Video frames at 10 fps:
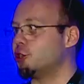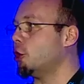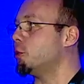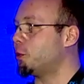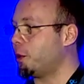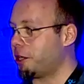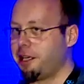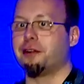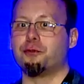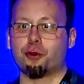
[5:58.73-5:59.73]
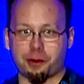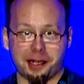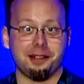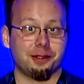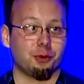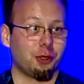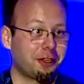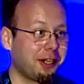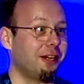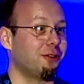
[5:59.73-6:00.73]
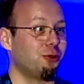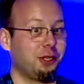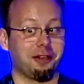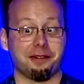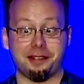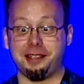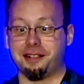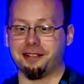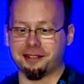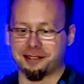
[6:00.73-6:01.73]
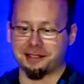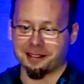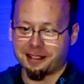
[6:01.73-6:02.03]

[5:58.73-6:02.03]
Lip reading: is not what we are here for, right? We are here to hear the details.